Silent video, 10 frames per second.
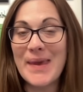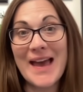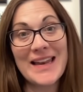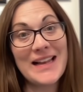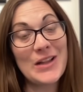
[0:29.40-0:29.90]
we
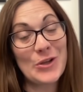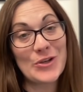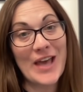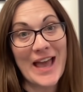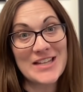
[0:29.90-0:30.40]
had a little
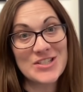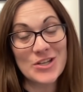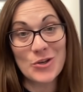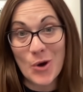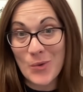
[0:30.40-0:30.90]
look at
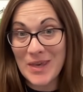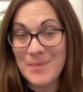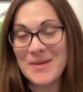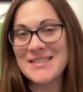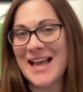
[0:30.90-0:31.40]

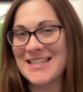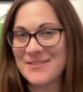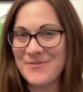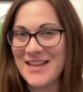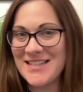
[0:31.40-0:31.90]
goalkeepers and
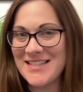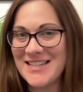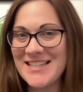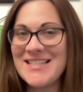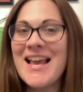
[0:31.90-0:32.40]

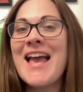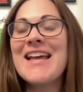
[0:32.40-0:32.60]
defenders,